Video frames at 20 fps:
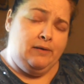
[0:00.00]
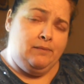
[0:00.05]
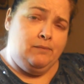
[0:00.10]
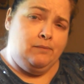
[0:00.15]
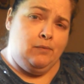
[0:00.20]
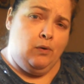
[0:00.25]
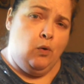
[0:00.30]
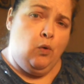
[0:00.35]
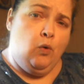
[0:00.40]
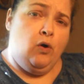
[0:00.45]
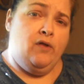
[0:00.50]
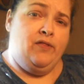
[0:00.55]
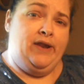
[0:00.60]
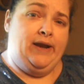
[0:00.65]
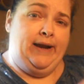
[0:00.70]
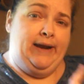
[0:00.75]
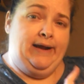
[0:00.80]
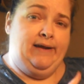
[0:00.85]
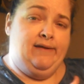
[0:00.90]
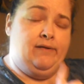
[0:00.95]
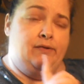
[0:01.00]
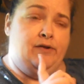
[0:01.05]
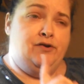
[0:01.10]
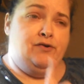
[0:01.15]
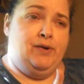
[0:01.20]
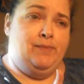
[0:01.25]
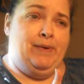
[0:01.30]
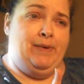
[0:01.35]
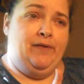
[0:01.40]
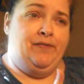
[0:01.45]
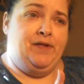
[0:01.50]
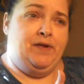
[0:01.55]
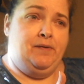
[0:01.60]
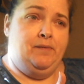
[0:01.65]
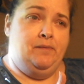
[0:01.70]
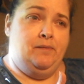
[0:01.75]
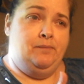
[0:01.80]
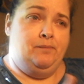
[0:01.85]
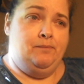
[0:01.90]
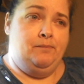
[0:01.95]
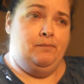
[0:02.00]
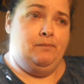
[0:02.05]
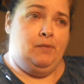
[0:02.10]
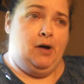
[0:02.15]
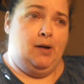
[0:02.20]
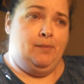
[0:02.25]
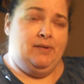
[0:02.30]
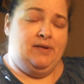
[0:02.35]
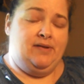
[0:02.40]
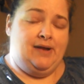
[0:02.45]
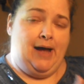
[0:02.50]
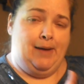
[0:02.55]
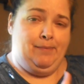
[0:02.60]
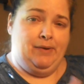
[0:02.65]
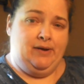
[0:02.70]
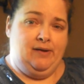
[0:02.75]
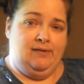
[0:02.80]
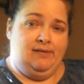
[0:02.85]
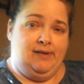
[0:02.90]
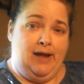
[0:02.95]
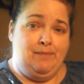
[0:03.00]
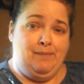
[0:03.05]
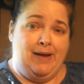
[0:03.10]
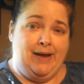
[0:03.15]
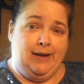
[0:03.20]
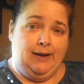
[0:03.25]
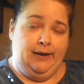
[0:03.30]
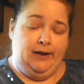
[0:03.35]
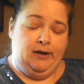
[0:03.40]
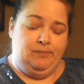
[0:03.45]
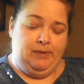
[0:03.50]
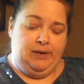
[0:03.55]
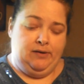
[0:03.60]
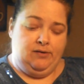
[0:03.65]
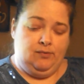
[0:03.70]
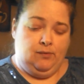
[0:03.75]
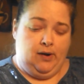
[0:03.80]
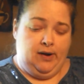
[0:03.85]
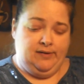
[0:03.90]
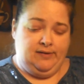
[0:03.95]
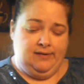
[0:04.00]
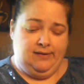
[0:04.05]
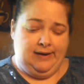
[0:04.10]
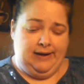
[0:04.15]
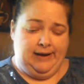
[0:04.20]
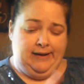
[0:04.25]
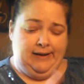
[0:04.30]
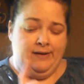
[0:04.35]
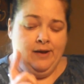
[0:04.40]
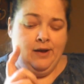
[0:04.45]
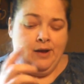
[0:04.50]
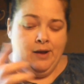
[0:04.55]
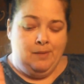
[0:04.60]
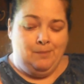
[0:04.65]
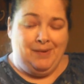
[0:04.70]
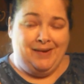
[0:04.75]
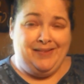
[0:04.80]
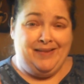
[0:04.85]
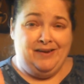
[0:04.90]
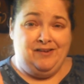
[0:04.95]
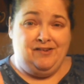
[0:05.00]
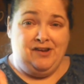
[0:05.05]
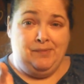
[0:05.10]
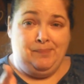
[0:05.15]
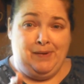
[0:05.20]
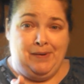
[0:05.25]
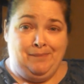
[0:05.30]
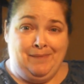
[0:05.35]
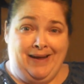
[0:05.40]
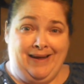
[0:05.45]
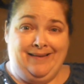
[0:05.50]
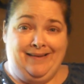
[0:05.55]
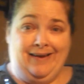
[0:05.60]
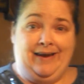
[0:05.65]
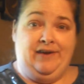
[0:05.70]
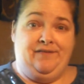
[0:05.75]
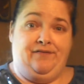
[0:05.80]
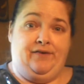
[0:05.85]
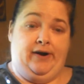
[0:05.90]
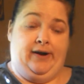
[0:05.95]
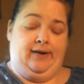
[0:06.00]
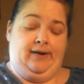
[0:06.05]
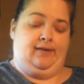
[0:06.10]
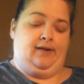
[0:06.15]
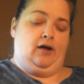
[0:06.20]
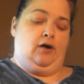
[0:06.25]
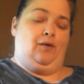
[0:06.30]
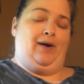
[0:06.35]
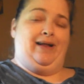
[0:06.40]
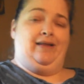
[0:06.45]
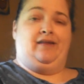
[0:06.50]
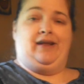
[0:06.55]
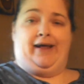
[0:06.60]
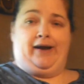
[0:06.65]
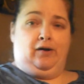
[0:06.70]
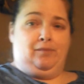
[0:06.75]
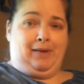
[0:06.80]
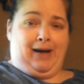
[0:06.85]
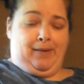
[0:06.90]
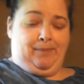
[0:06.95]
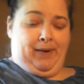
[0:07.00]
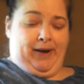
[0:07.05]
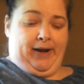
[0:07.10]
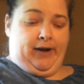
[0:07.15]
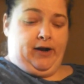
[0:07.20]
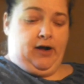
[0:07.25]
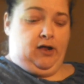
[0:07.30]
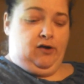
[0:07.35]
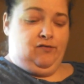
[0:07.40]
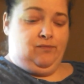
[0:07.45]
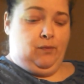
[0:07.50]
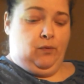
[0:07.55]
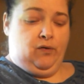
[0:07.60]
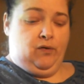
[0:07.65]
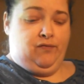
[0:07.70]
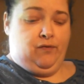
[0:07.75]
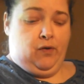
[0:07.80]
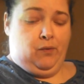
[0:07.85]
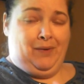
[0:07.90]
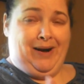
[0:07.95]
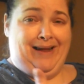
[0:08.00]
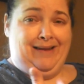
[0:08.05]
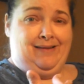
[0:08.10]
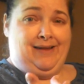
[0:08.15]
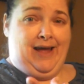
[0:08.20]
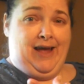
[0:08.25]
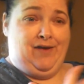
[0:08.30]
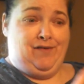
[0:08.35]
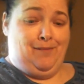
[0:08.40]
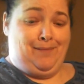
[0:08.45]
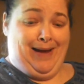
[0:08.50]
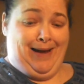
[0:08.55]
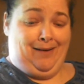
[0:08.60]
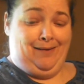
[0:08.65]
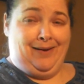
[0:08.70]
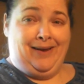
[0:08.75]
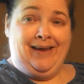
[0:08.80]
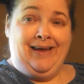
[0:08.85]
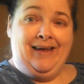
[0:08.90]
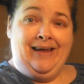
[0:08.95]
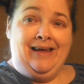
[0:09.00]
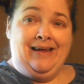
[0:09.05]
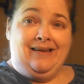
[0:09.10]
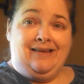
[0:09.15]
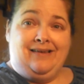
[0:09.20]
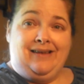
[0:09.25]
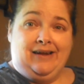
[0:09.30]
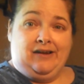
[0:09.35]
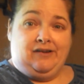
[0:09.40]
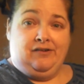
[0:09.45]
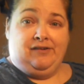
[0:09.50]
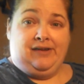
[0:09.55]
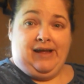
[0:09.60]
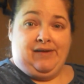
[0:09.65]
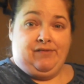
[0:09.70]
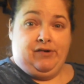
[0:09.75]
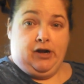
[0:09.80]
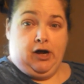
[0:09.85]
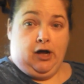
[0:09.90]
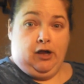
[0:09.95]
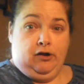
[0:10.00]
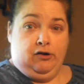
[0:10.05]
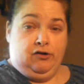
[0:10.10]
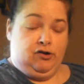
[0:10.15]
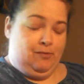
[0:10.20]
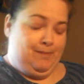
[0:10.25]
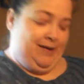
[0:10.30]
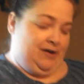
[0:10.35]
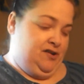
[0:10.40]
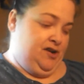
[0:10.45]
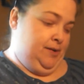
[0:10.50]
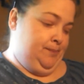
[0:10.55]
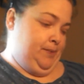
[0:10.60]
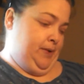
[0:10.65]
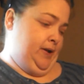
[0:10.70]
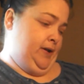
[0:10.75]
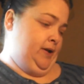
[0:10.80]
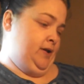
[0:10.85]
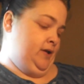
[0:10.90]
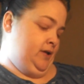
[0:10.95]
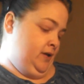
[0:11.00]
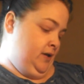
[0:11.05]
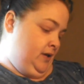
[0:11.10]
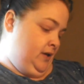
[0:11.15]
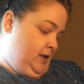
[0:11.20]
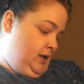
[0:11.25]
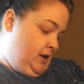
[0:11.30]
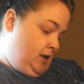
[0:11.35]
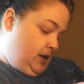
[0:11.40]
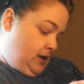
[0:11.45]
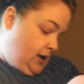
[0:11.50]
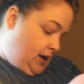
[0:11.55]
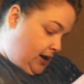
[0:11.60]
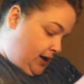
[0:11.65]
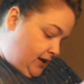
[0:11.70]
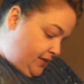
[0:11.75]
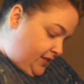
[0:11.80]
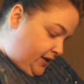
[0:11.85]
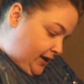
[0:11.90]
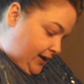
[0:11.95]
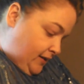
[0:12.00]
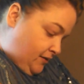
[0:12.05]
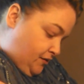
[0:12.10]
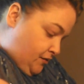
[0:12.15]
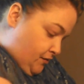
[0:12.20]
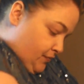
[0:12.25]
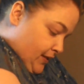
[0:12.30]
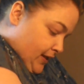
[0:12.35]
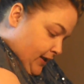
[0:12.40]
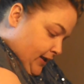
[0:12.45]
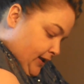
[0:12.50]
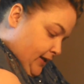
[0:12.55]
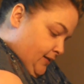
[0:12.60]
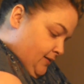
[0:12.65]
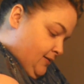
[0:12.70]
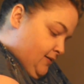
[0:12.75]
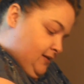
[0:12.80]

more than it is on the Trim Healthy Mama site, because they make a little bit, Swanson does, but the shipping makes a difference. So I don't mind paying $1 more for it when I save about $6 or $7 on my shipping. The next 2 things,